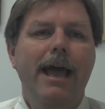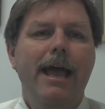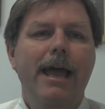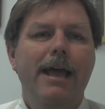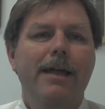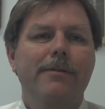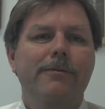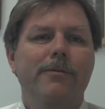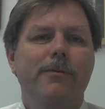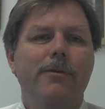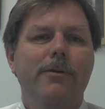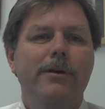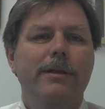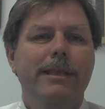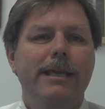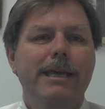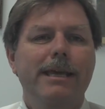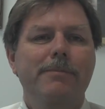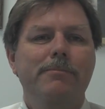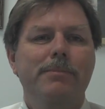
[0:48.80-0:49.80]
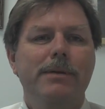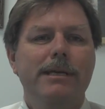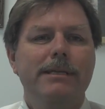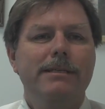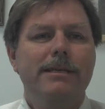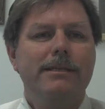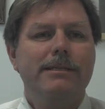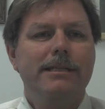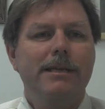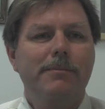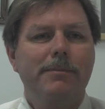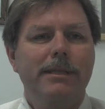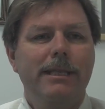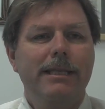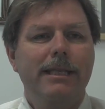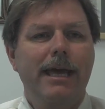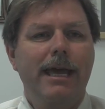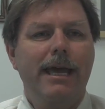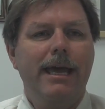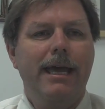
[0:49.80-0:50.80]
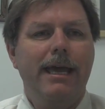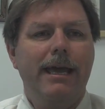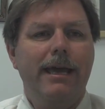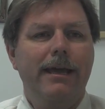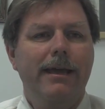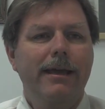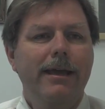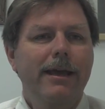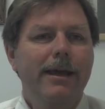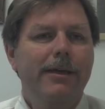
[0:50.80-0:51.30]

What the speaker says: And for the business tip of the day,